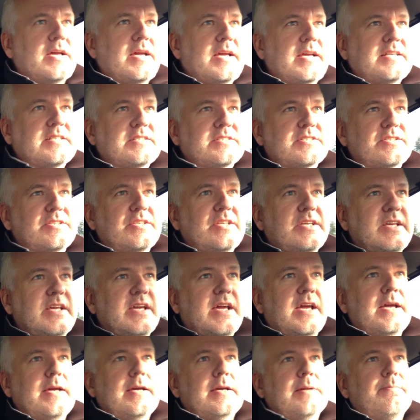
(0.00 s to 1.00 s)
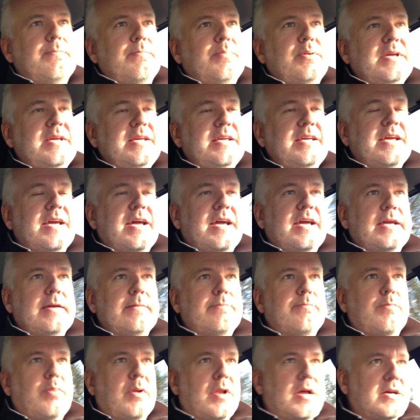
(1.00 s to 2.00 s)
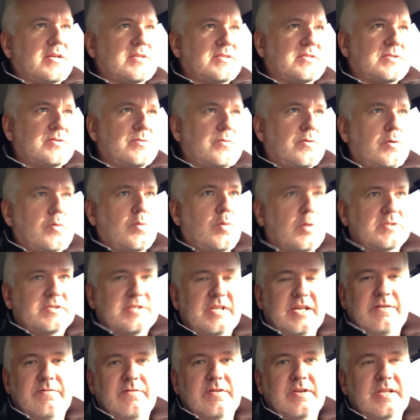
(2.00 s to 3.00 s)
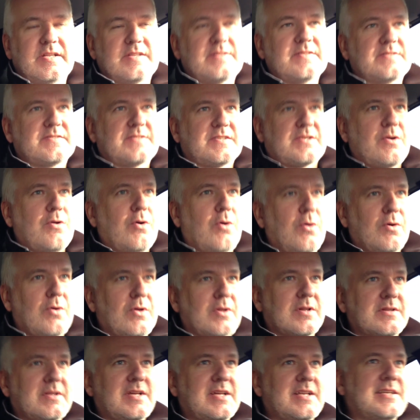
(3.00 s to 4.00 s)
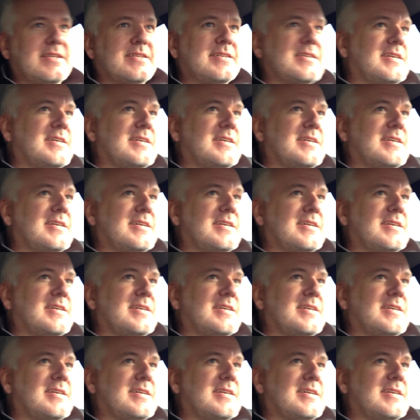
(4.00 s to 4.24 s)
HDA, PA Plus or whatever it's called,